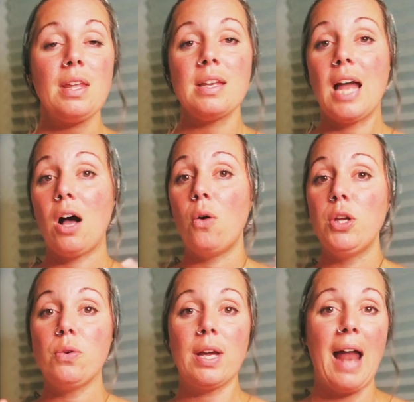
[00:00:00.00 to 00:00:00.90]
Now
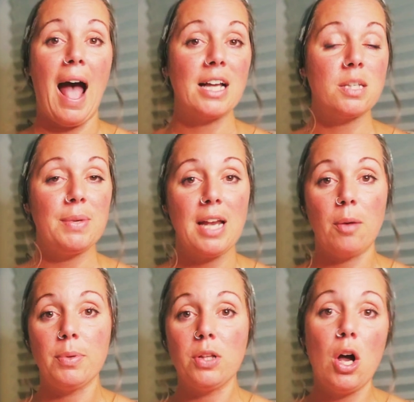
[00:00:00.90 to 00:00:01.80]
you can ask me down
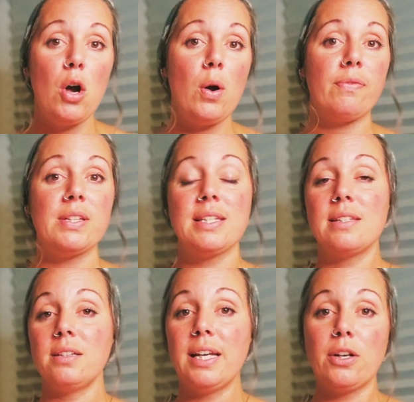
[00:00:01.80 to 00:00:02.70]
below if this is
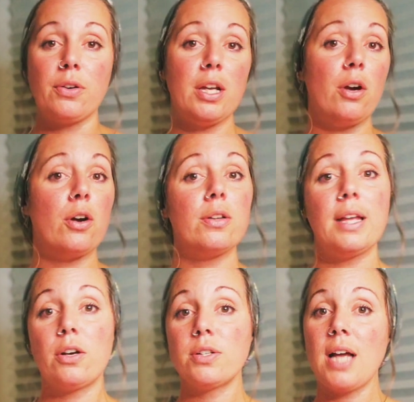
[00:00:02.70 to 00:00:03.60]
a later year or a
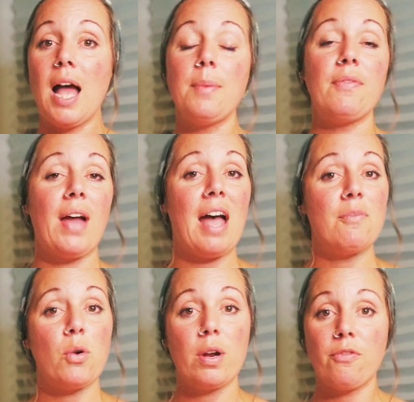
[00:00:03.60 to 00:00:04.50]
later time, if I have
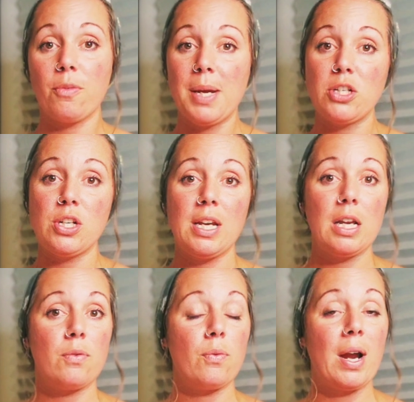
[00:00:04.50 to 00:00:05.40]
more information
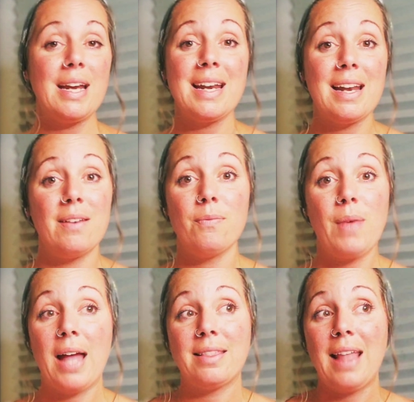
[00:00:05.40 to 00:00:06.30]
in right
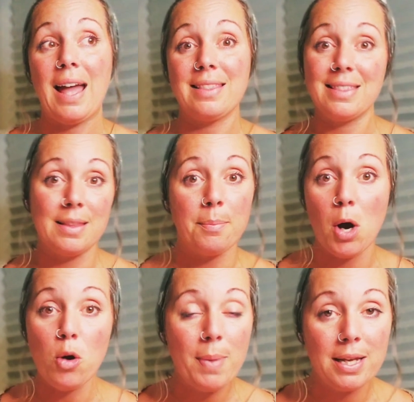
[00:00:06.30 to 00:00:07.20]
at the
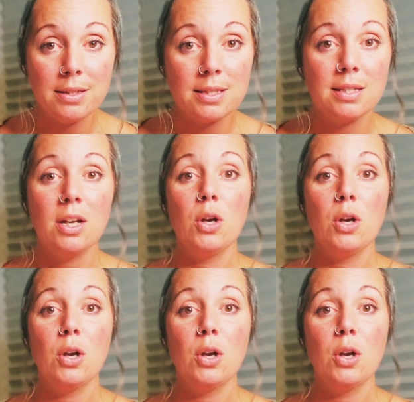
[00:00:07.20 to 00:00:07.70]
moment.